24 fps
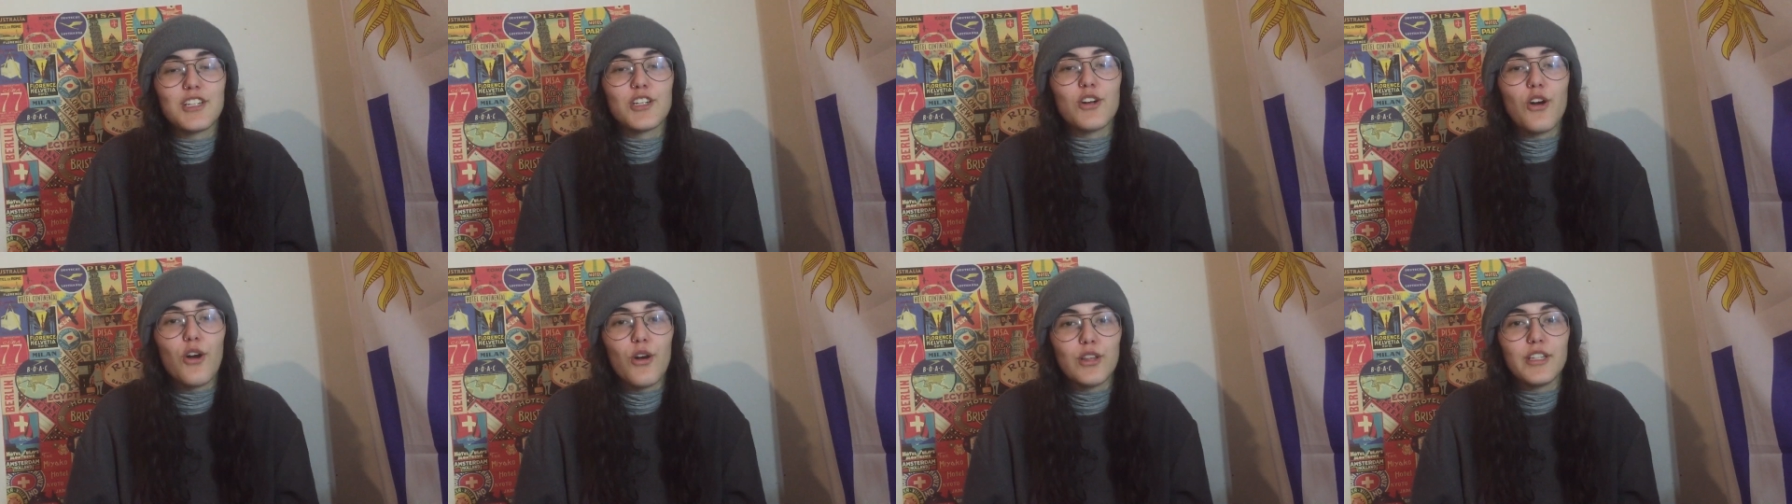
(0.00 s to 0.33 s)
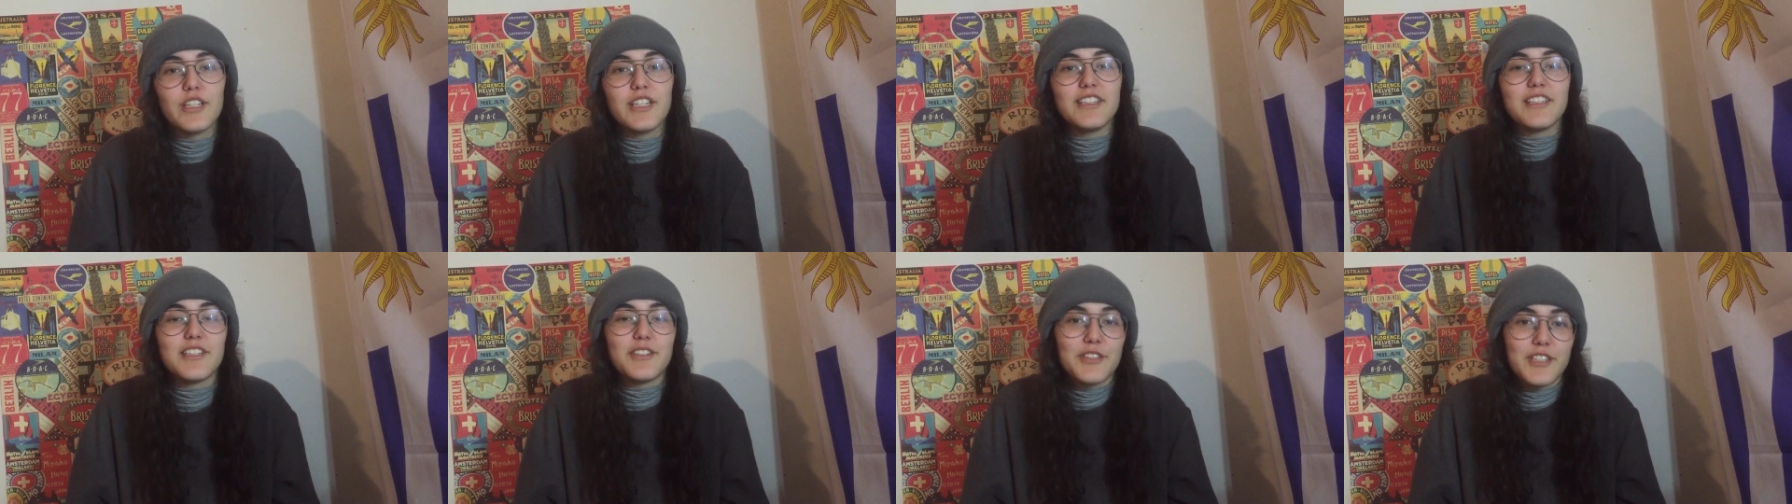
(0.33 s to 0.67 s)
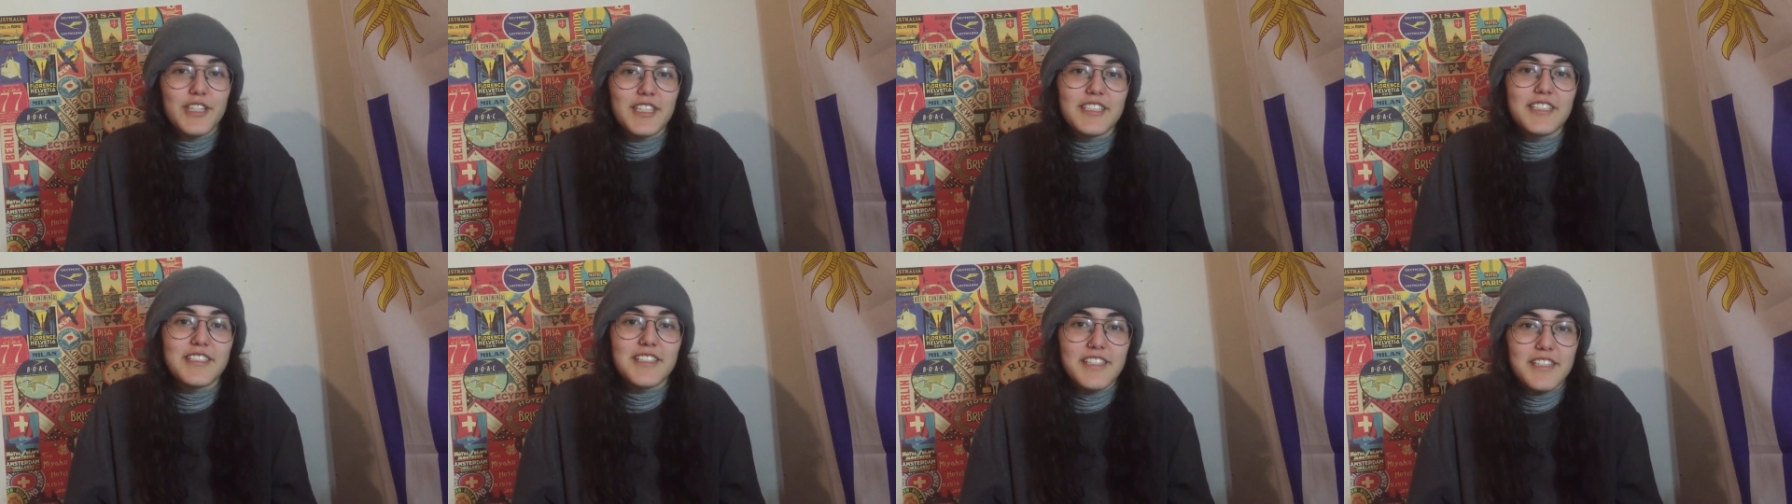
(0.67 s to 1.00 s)
calling the
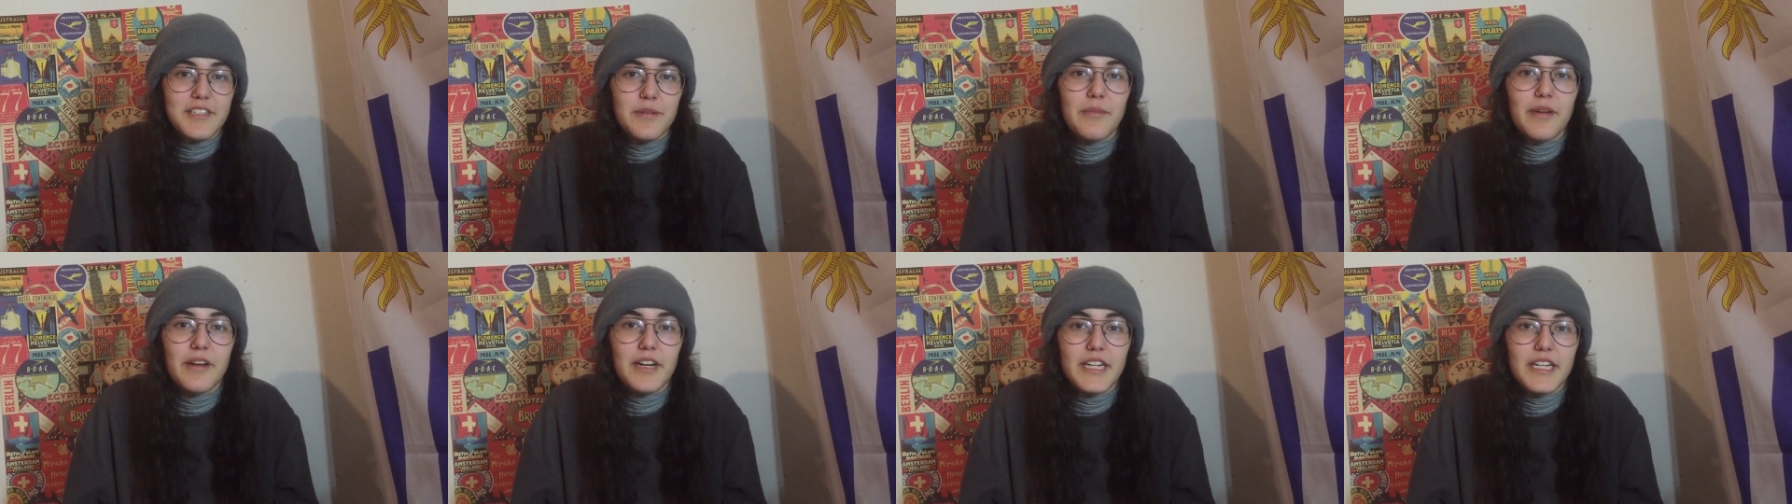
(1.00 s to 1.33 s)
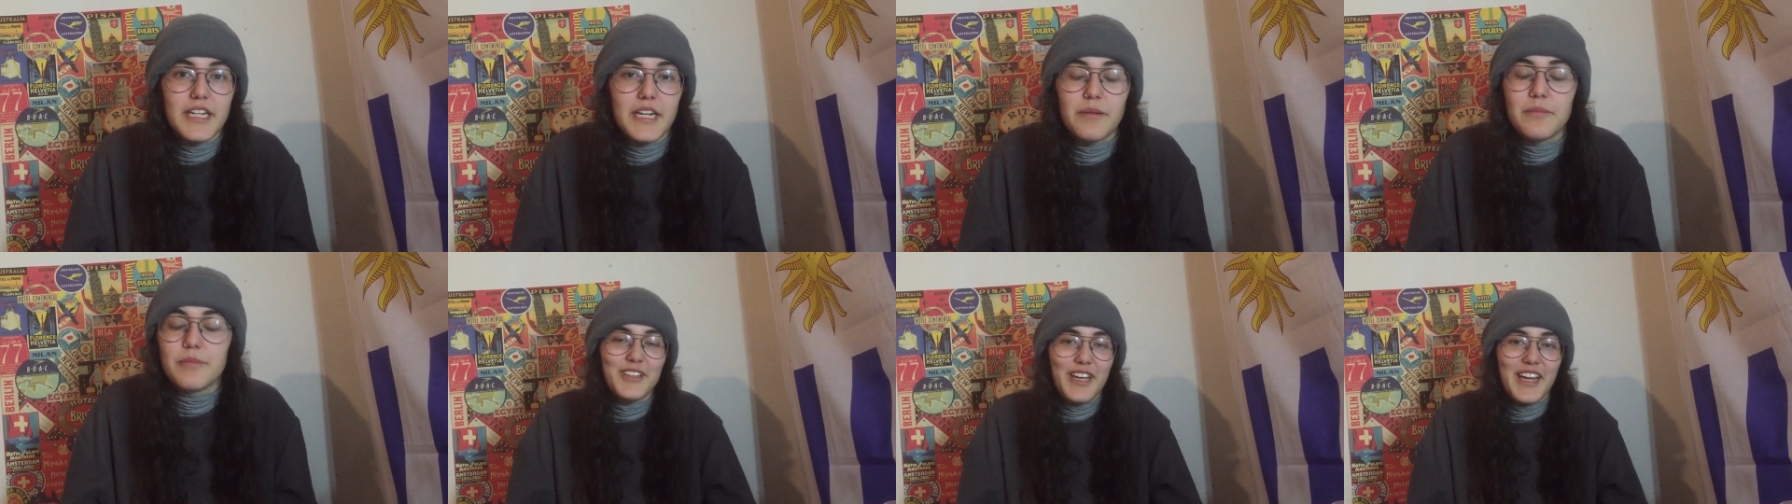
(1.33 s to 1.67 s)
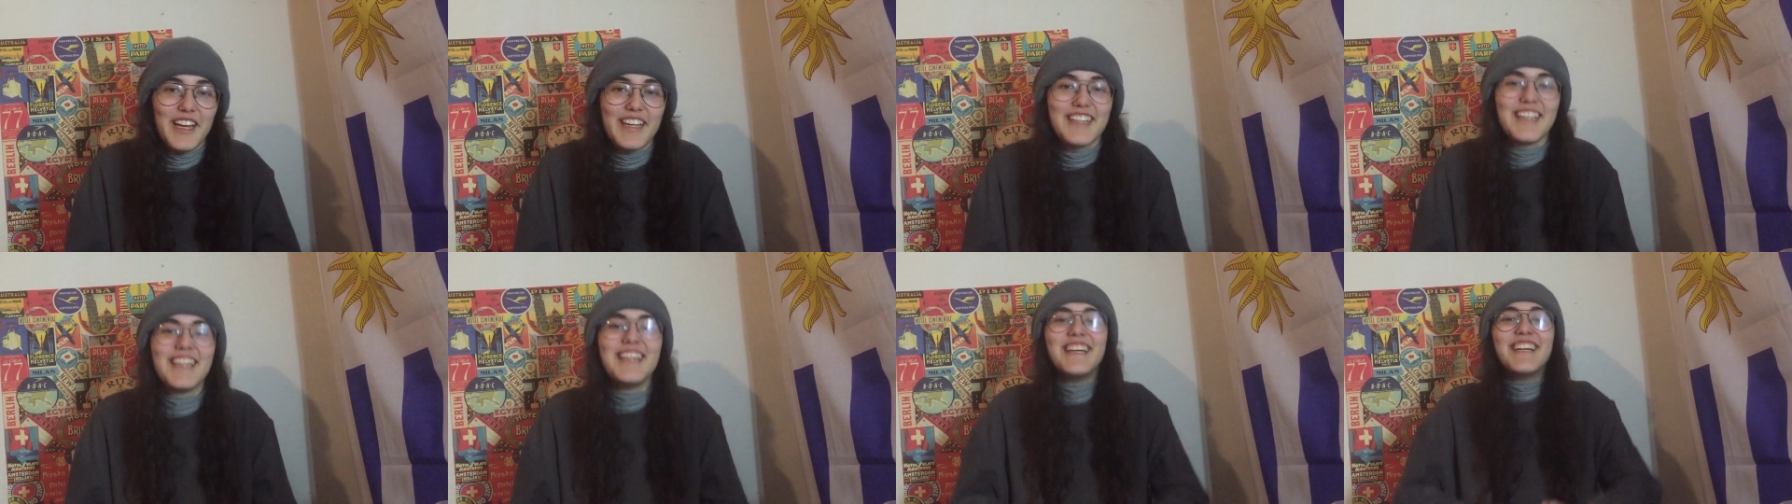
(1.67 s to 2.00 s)
United States America.
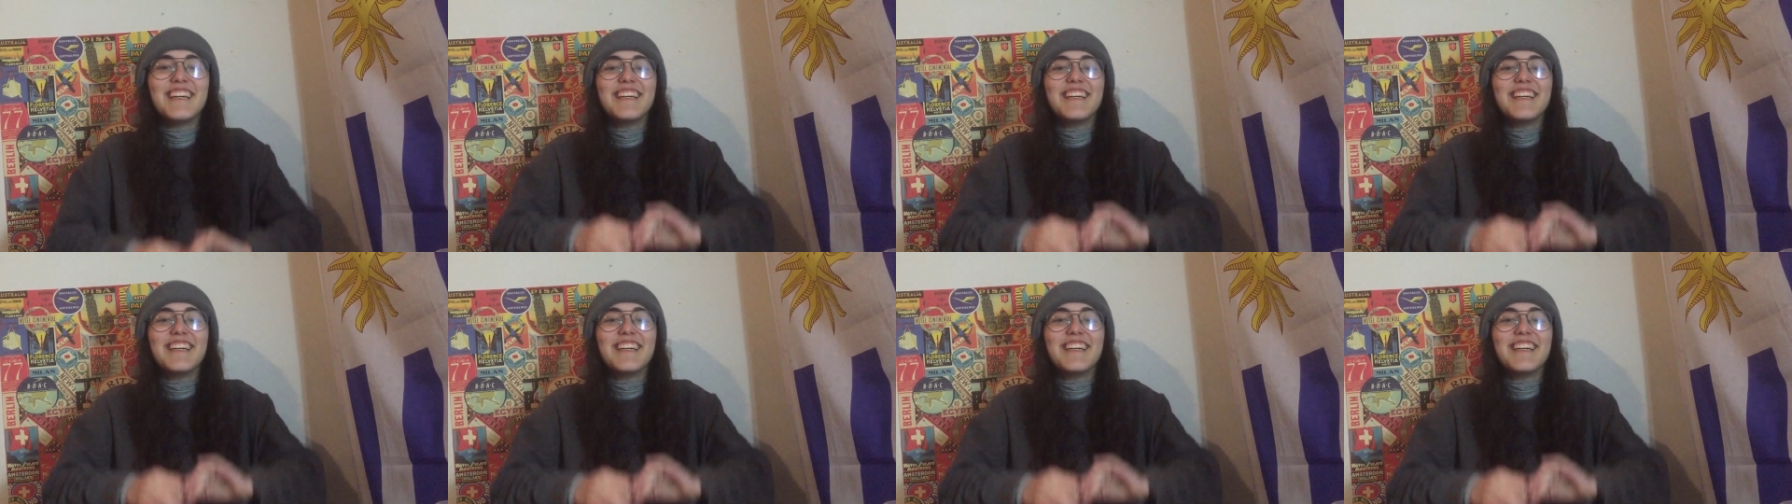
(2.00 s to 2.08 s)
Okay,